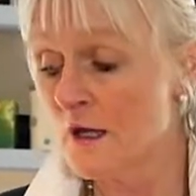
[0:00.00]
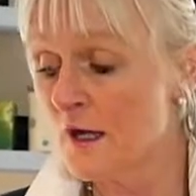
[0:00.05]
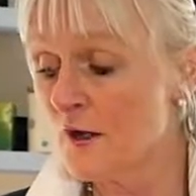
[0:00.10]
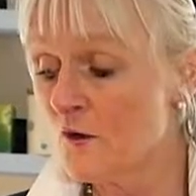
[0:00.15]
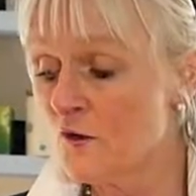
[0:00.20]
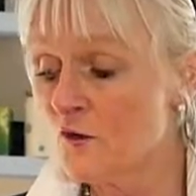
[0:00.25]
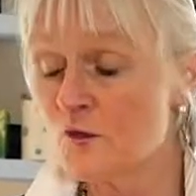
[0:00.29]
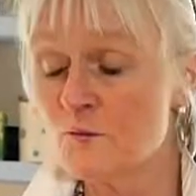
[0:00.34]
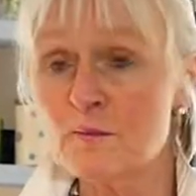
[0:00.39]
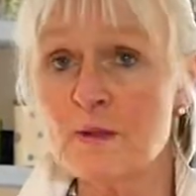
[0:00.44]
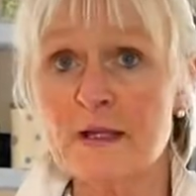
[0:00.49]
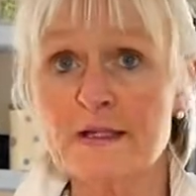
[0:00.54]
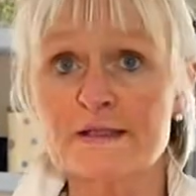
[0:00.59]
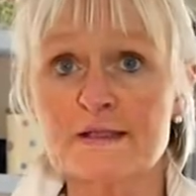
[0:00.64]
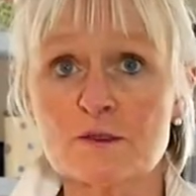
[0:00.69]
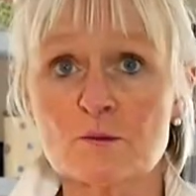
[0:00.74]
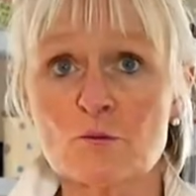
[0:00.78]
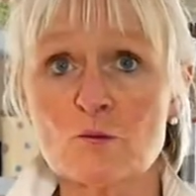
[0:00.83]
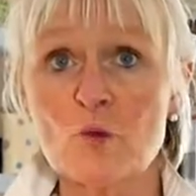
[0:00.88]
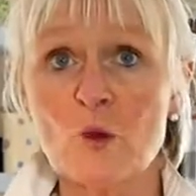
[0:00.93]
I'm going to make
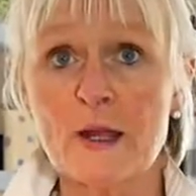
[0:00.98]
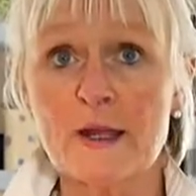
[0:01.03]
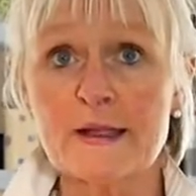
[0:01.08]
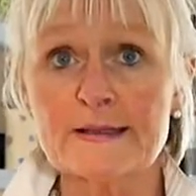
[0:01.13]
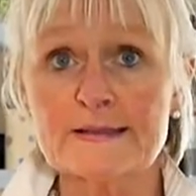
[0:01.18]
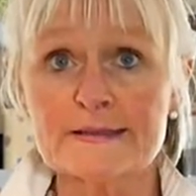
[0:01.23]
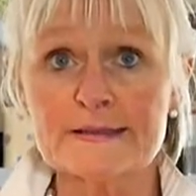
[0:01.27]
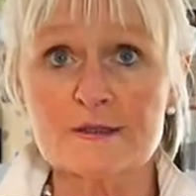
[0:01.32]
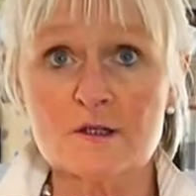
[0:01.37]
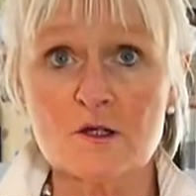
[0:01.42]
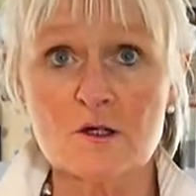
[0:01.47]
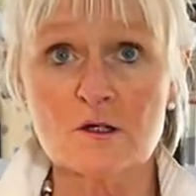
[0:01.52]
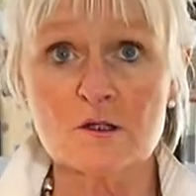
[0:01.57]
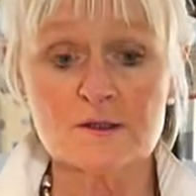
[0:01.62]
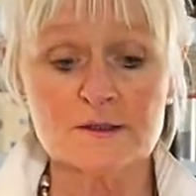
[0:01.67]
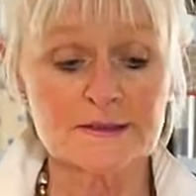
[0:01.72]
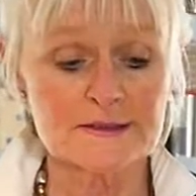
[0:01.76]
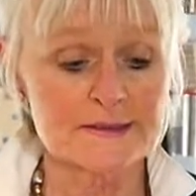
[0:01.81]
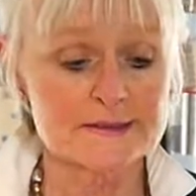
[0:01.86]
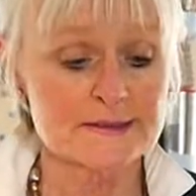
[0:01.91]
some white
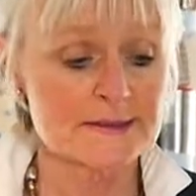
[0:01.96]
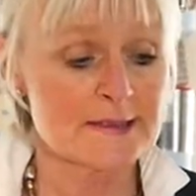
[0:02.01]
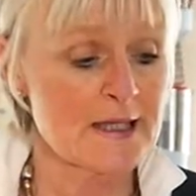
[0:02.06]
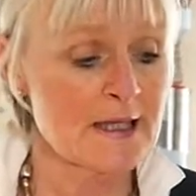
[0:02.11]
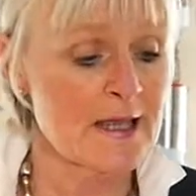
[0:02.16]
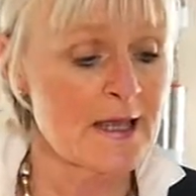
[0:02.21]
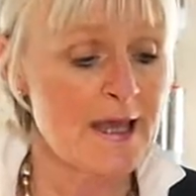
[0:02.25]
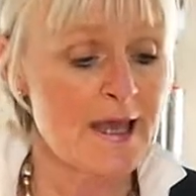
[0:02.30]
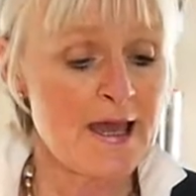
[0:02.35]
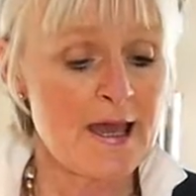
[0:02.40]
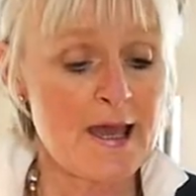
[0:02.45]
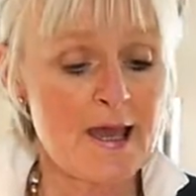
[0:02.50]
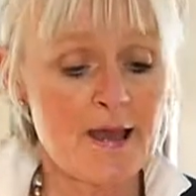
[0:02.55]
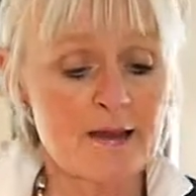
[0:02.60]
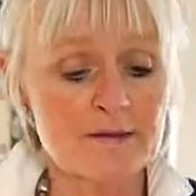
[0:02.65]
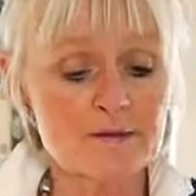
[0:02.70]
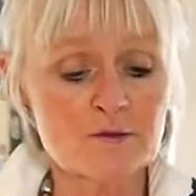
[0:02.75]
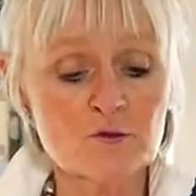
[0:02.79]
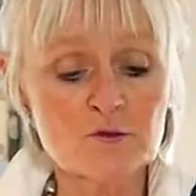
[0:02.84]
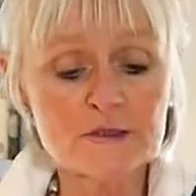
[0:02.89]
sauce.
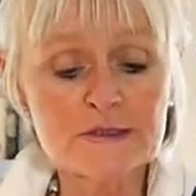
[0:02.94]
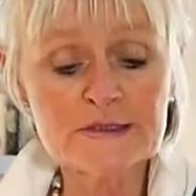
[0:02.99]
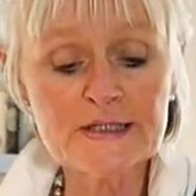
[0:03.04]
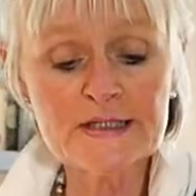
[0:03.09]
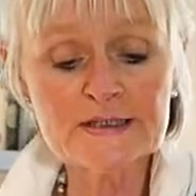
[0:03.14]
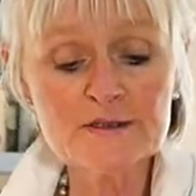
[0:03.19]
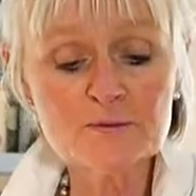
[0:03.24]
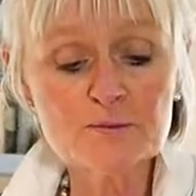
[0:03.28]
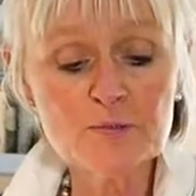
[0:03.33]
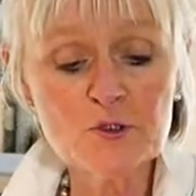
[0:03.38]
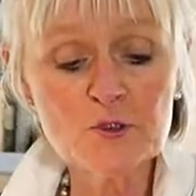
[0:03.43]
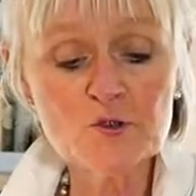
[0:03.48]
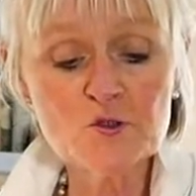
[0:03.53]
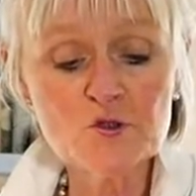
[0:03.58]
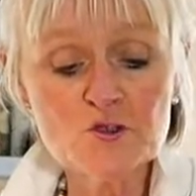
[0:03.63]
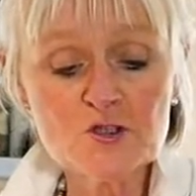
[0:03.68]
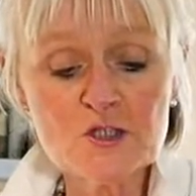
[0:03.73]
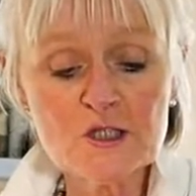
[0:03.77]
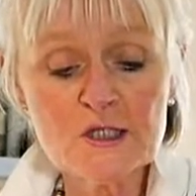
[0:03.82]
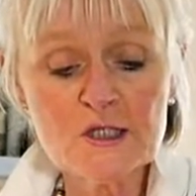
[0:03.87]
I'm going to take some blue
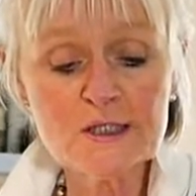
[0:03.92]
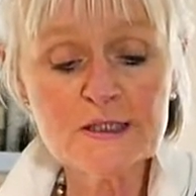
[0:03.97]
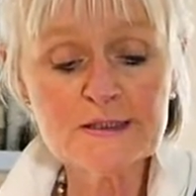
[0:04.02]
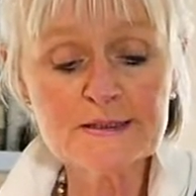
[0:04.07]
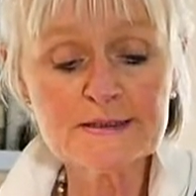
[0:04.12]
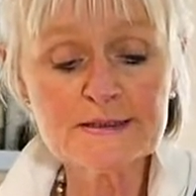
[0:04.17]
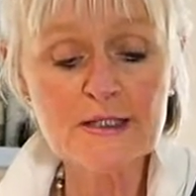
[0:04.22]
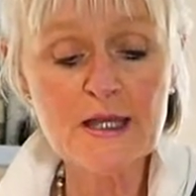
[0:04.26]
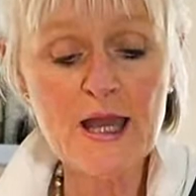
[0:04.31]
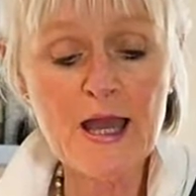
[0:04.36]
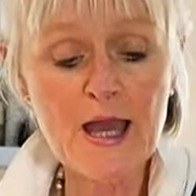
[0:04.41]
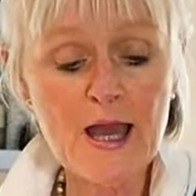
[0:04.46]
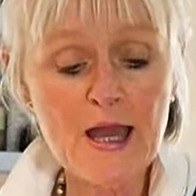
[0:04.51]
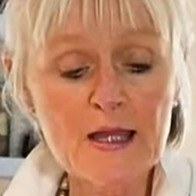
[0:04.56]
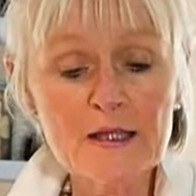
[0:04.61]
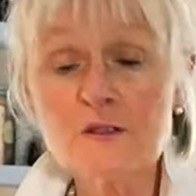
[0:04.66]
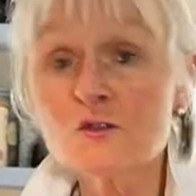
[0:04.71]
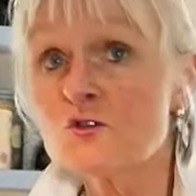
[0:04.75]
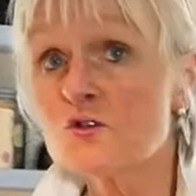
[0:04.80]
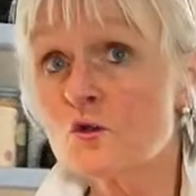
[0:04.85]
cheese
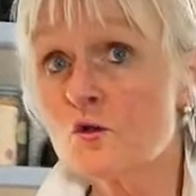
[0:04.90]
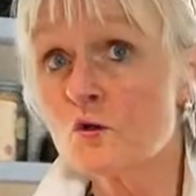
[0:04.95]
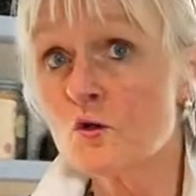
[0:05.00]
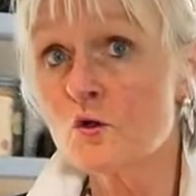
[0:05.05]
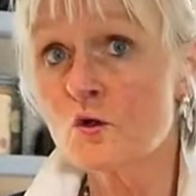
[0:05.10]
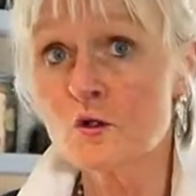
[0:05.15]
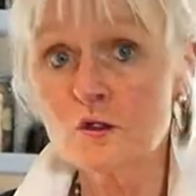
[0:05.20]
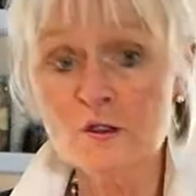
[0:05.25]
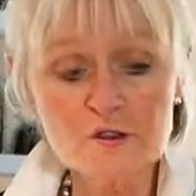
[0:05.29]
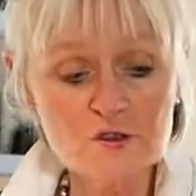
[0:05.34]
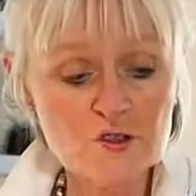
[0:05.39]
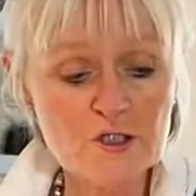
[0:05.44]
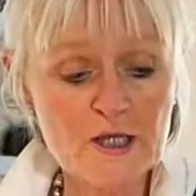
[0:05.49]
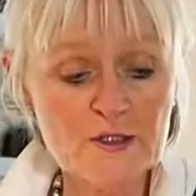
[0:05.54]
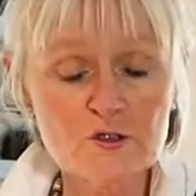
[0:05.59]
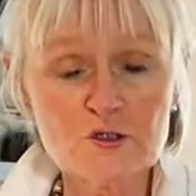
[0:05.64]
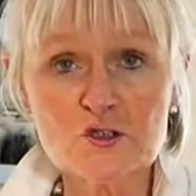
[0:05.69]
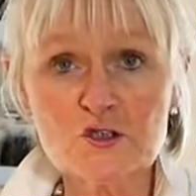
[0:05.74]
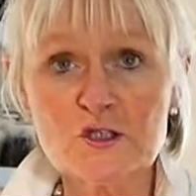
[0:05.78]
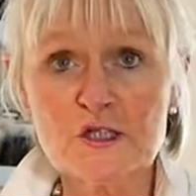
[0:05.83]
and or
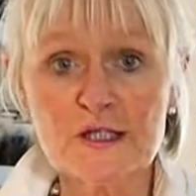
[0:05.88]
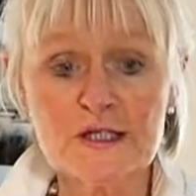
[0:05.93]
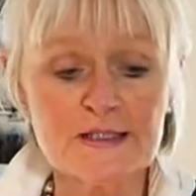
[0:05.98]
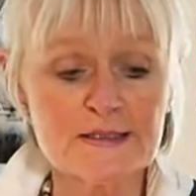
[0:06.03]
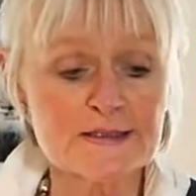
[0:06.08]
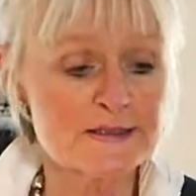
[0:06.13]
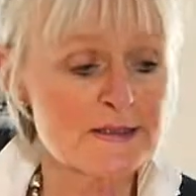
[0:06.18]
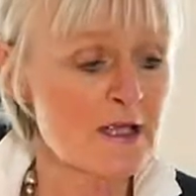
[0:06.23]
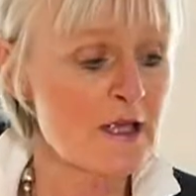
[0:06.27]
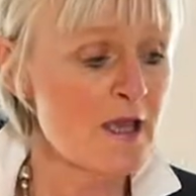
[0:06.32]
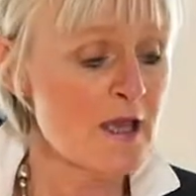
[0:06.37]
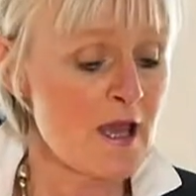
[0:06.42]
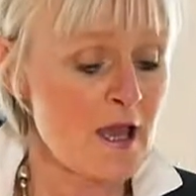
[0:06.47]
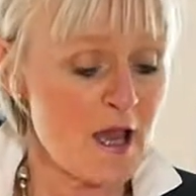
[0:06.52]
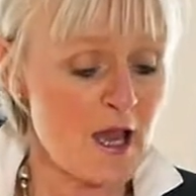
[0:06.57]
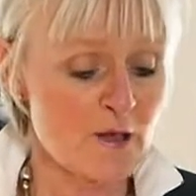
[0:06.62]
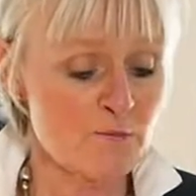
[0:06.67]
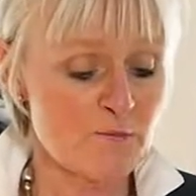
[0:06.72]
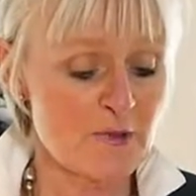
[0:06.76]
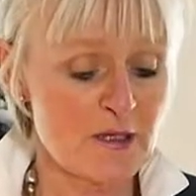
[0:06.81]
cheddar cheese
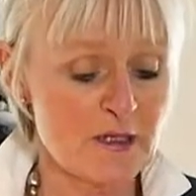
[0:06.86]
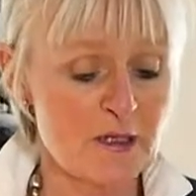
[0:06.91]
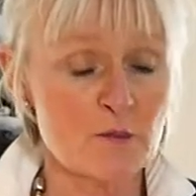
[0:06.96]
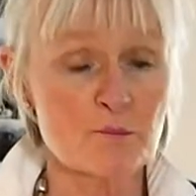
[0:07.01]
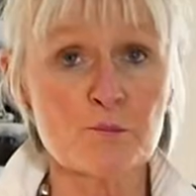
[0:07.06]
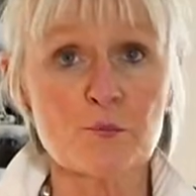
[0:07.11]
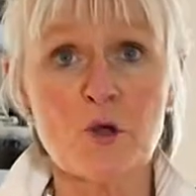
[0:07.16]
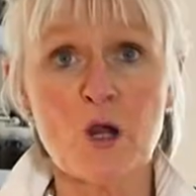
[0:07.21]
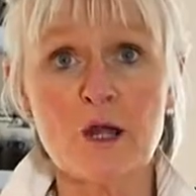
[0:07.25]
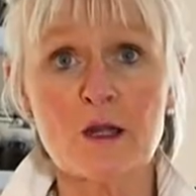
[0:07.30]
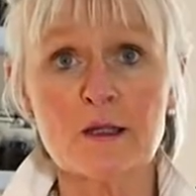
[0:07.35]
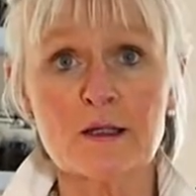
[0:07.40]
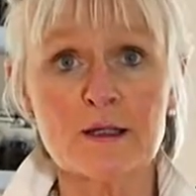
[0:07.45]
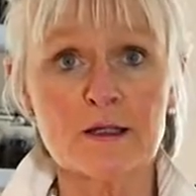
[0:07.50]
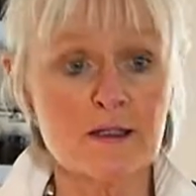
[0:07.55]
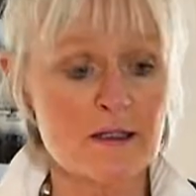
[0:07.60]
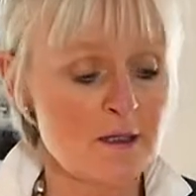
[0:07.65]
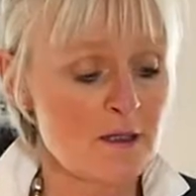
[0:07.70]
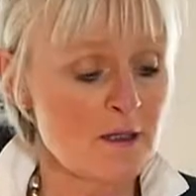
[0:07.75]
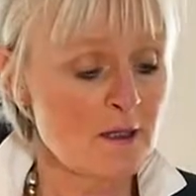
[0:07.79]
and make a
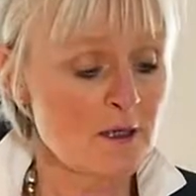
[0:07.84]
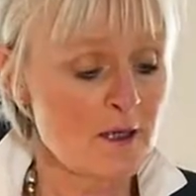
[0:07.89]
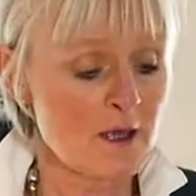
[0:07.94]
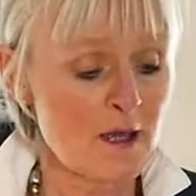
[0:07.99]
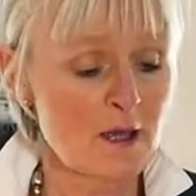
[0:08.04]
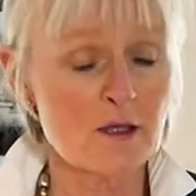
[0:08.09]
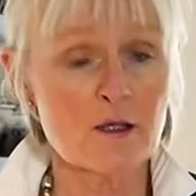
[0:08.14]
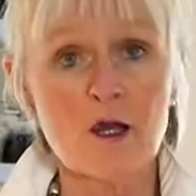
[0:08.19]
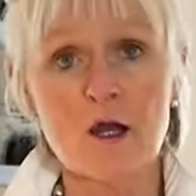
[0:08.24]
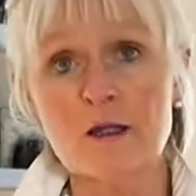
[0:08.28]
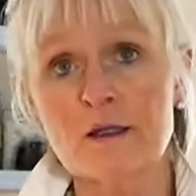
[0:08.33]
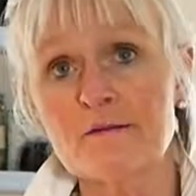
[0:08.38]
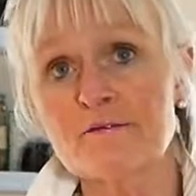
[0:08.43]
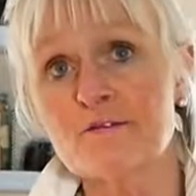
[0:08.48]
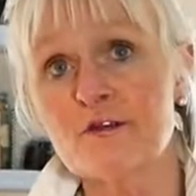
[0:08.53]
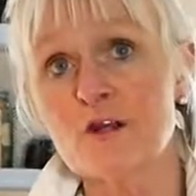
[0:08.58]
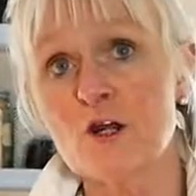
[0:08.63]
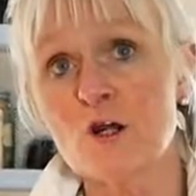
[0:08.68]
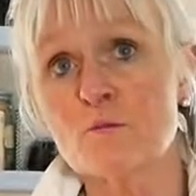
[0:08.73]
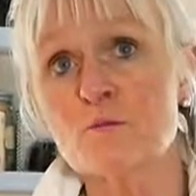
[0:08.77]
broccoli and
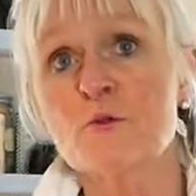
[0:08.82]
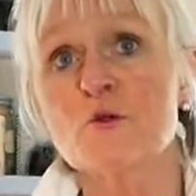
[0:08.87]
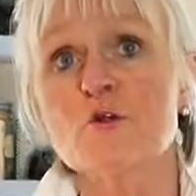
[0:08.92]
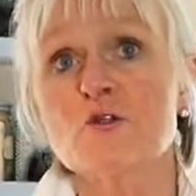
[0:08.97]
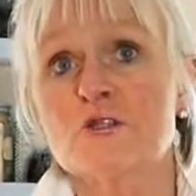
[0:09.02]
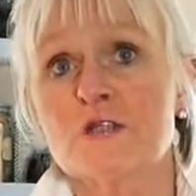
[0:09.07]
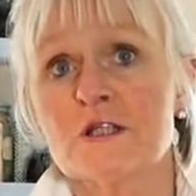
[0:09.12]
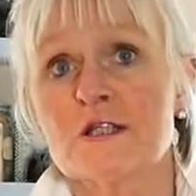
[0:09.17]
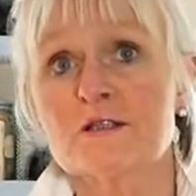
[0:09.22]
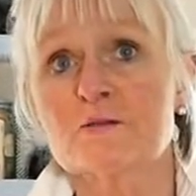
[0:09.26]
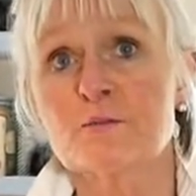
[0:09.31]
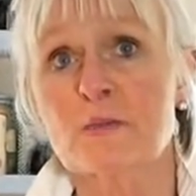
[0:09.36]
cauliflower blue cheese